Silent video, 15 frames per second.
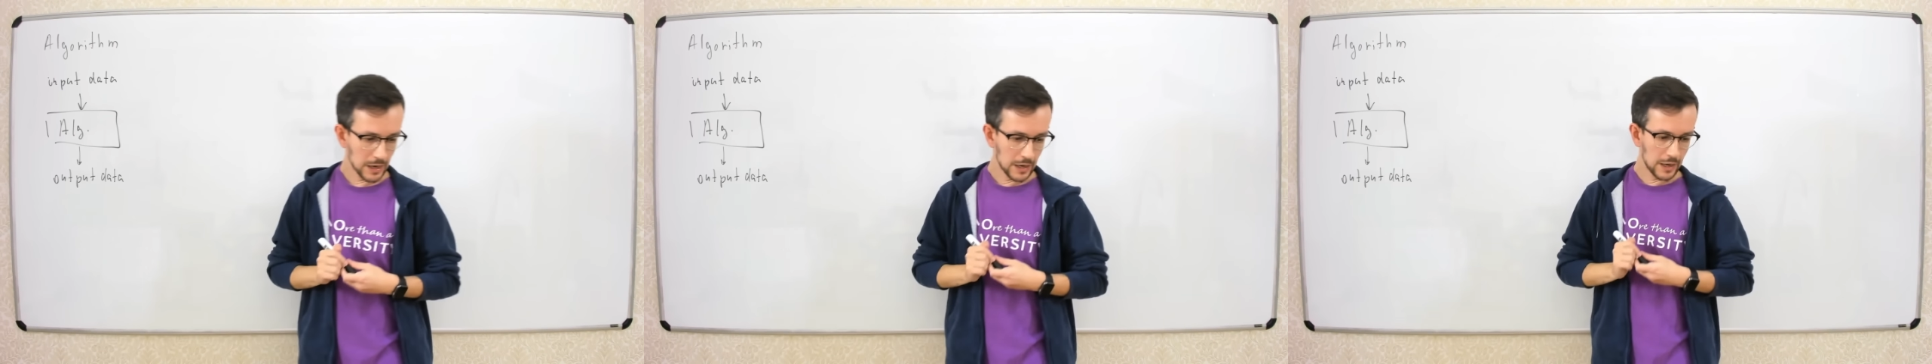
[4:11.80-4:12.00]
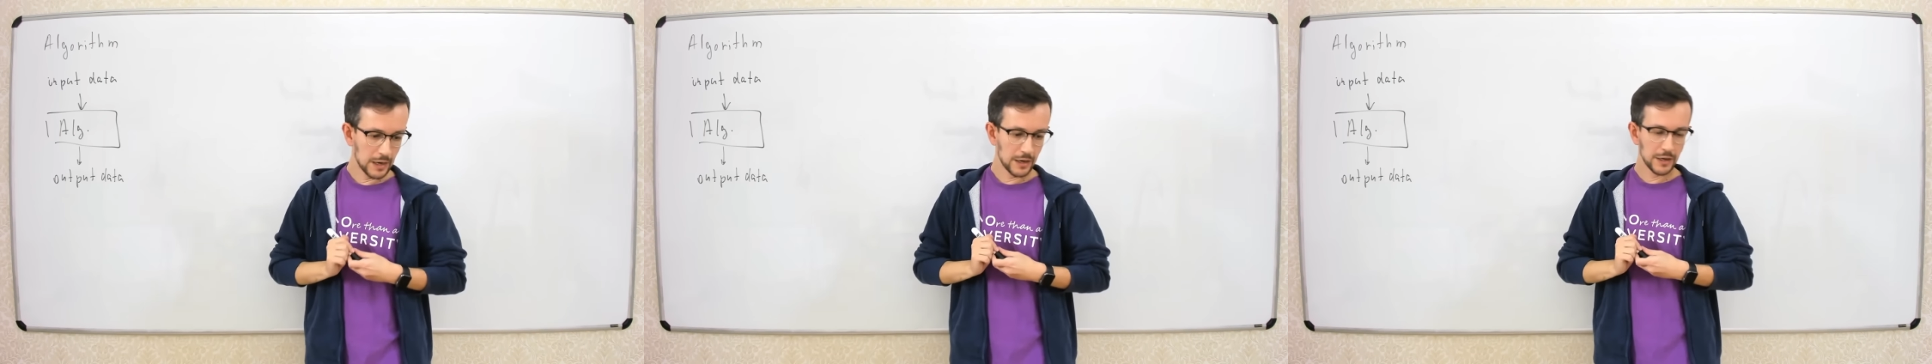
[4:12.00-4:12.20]

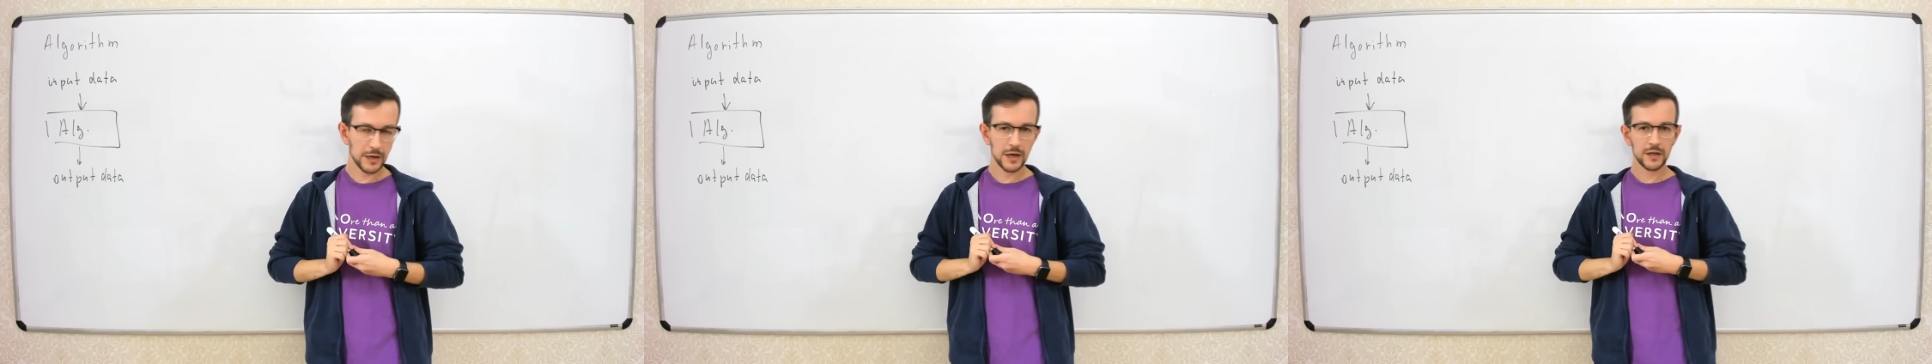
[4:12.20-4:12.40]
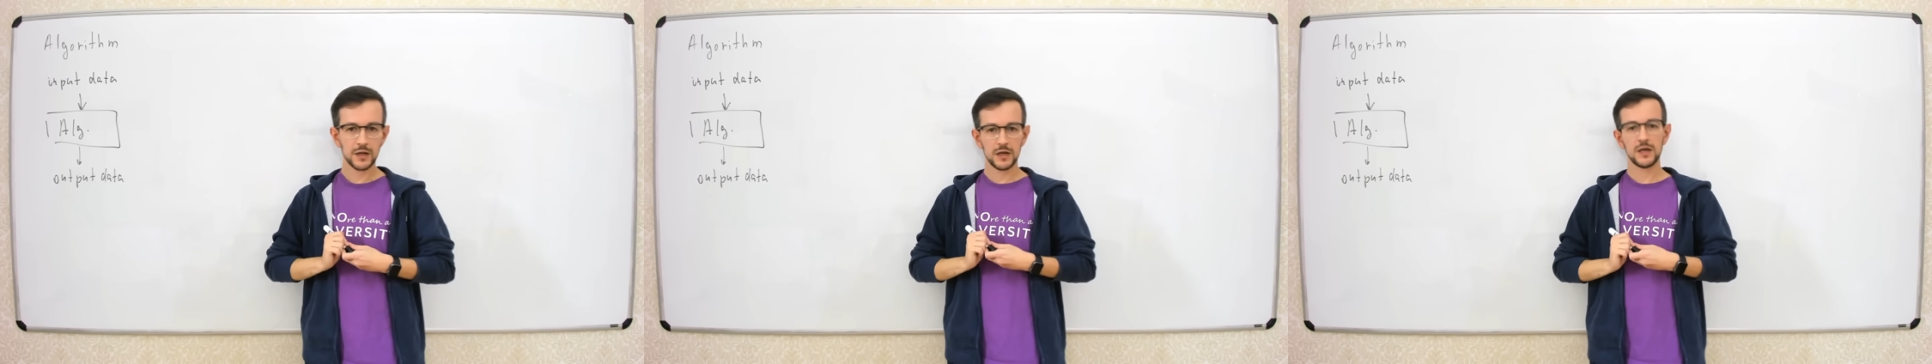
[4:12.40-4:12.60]
And
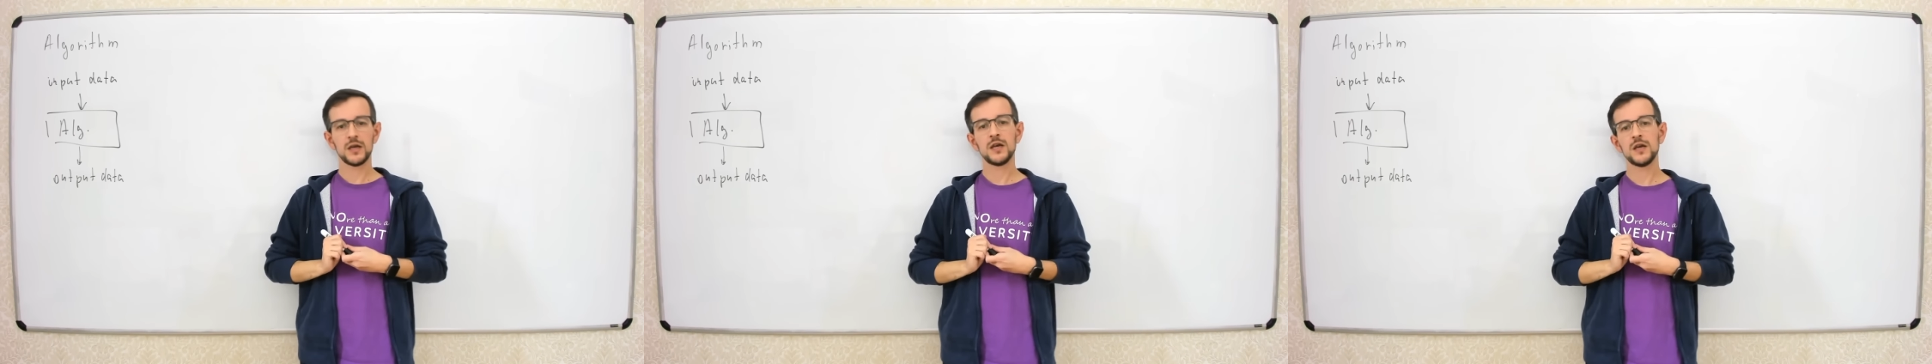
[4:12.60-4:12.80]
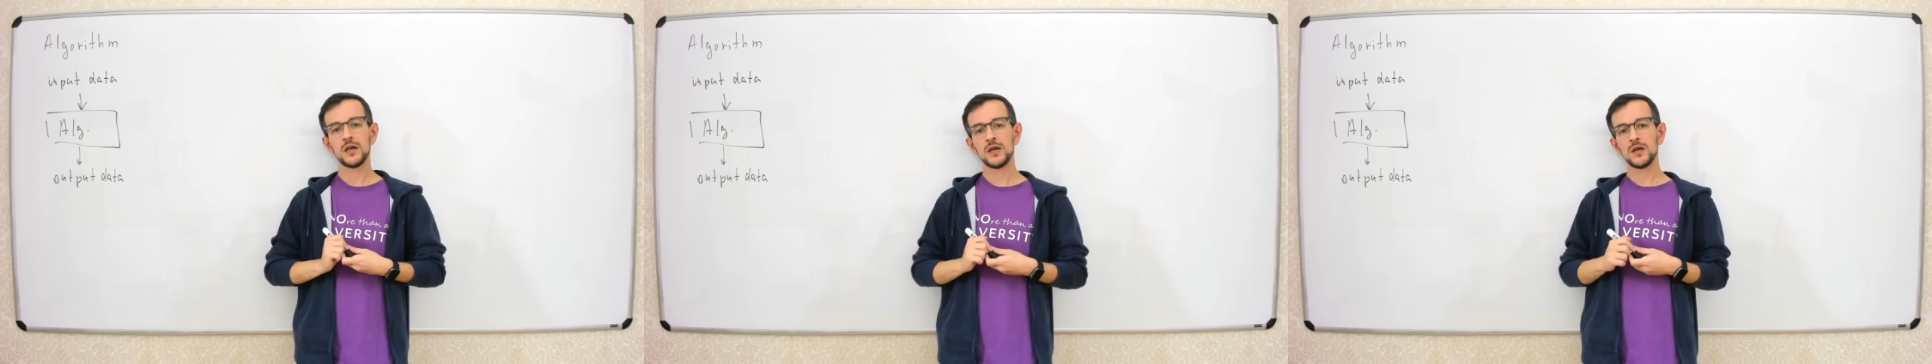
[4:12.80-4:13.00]
again,
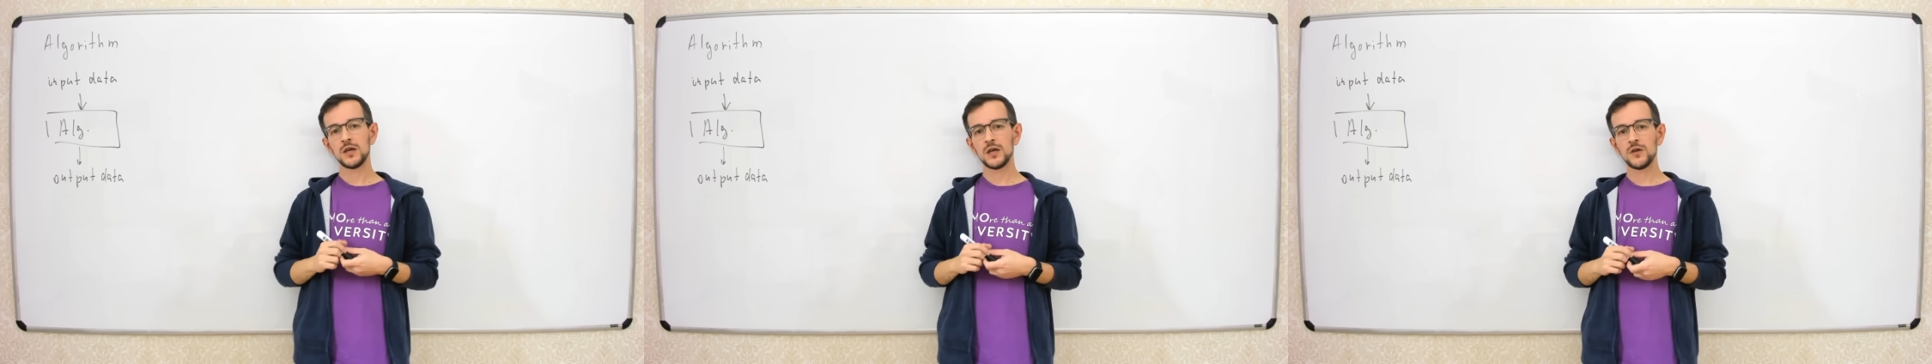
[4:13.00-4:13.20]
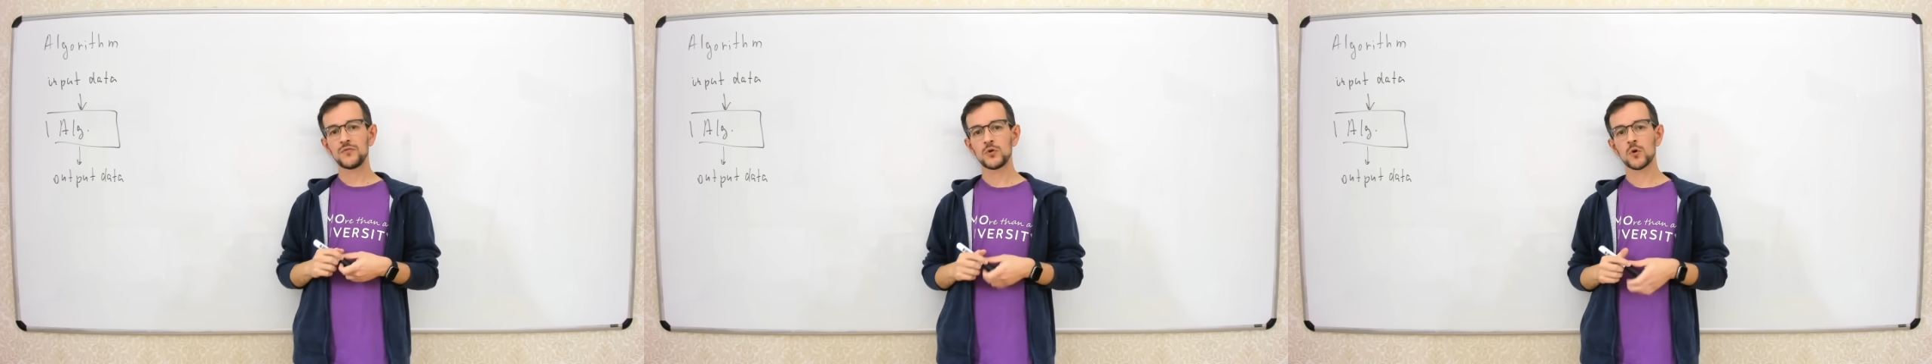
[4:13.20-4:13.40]

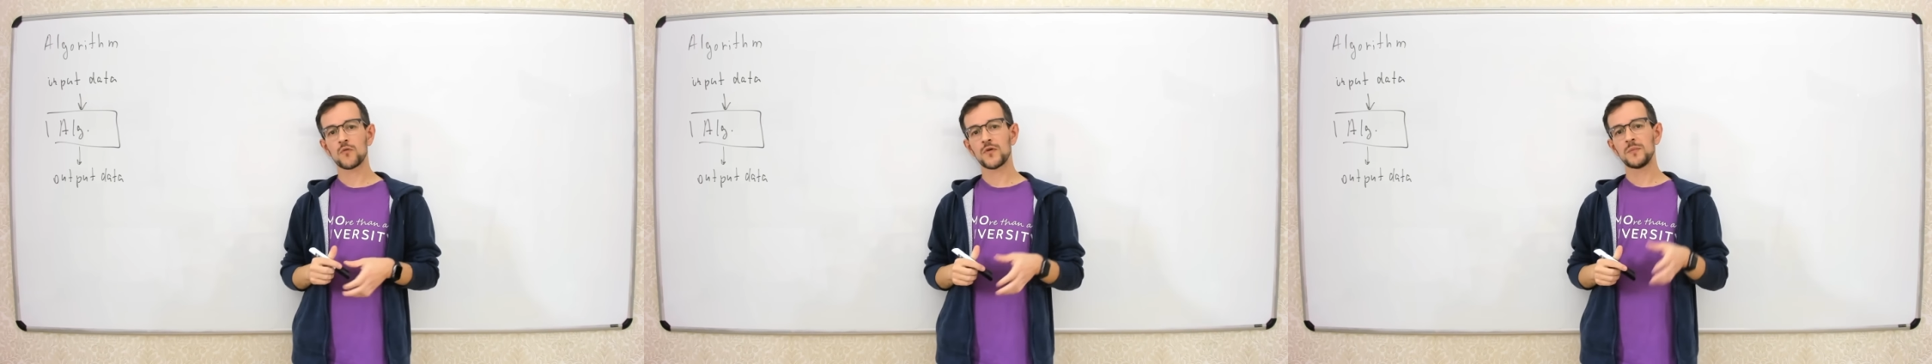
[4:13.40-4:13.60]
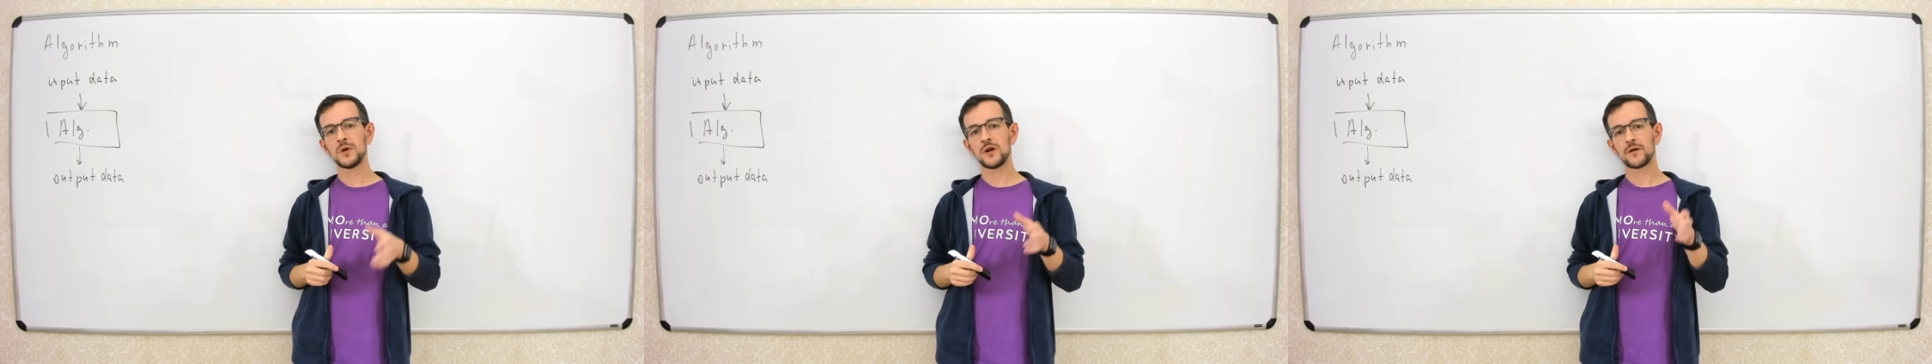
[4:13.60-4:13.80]
if you are
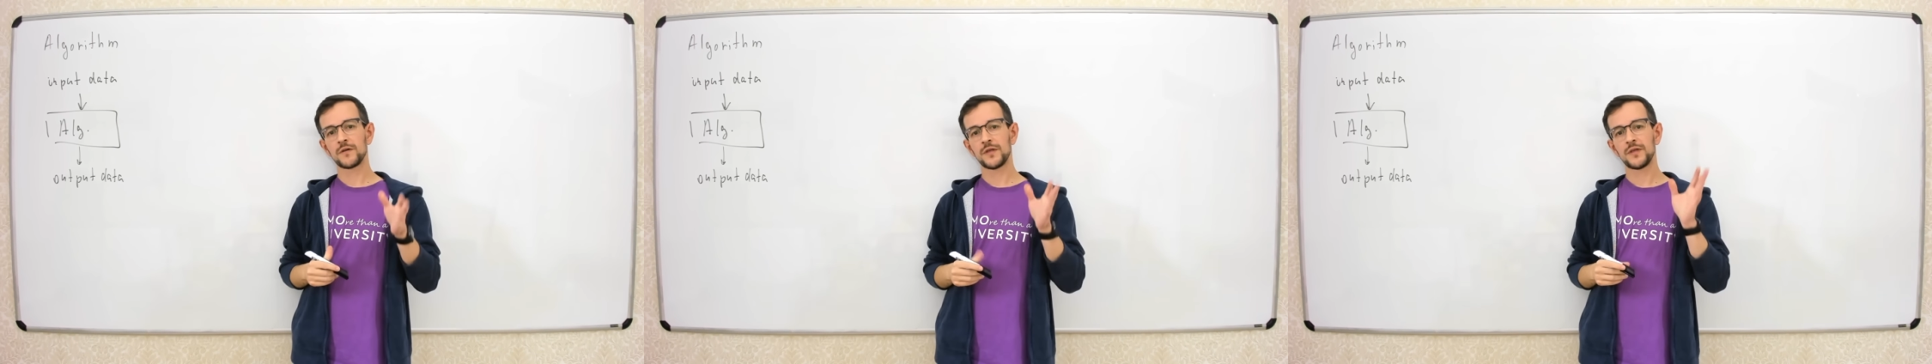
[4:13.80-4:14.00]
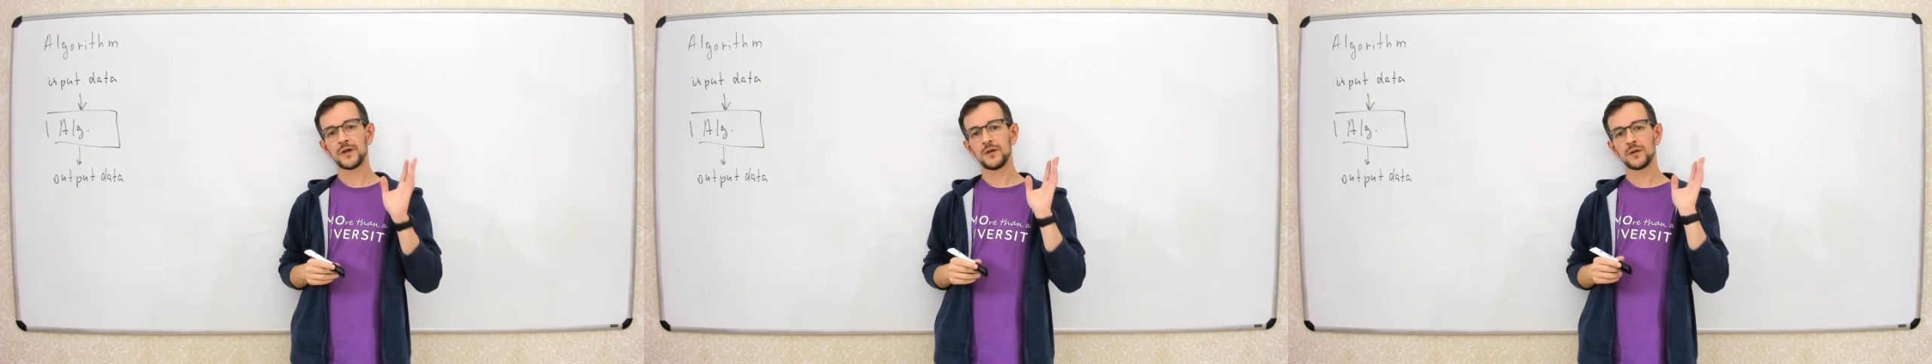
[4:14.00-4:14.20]
familiar
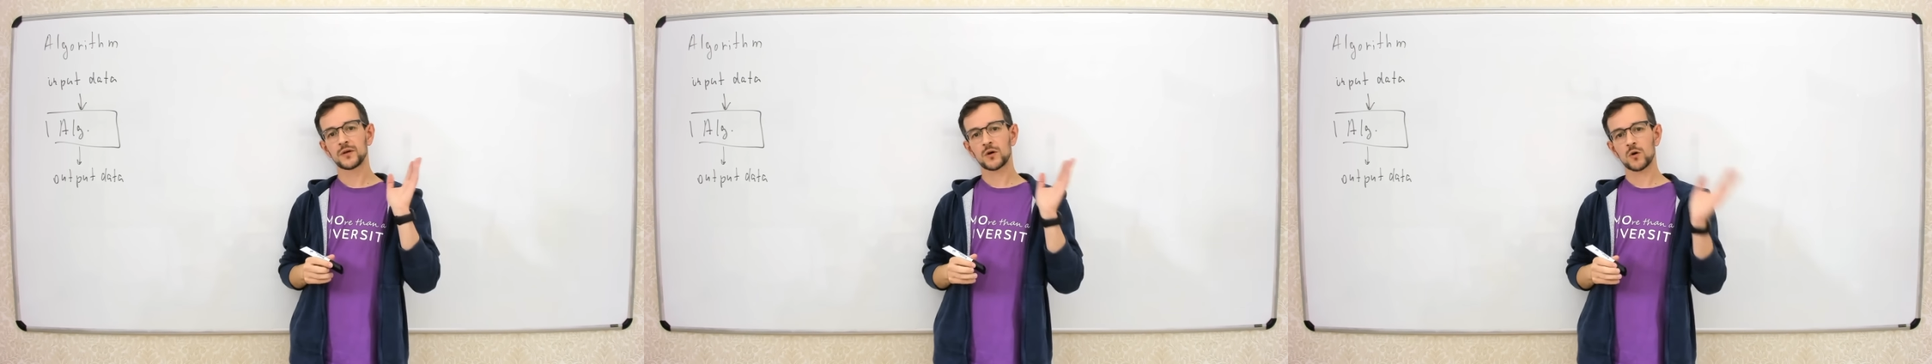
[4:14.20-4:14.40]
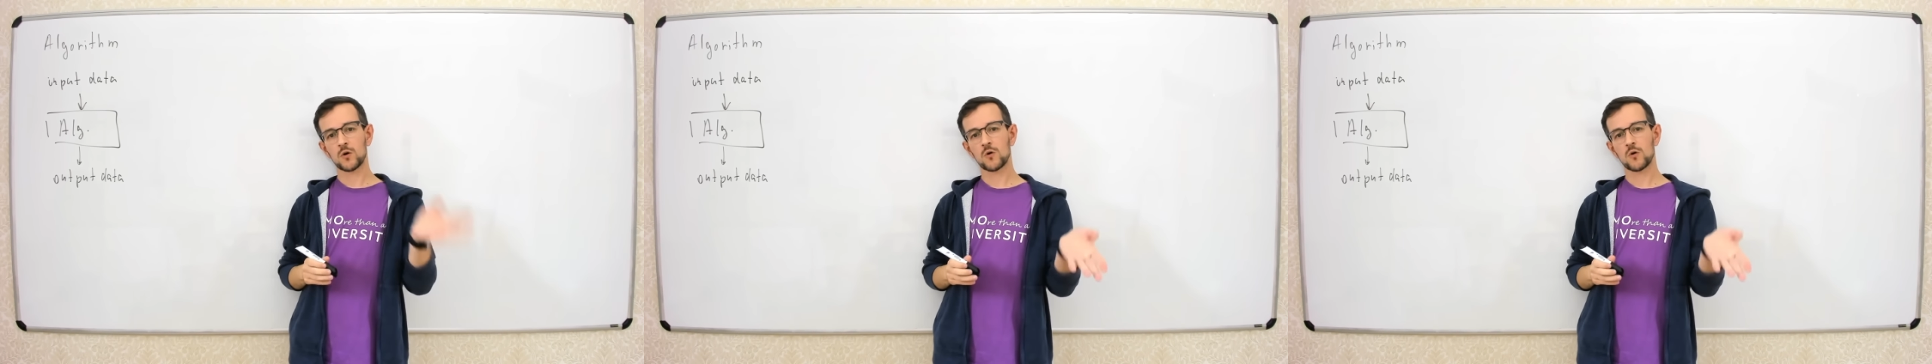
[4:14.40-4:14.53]
then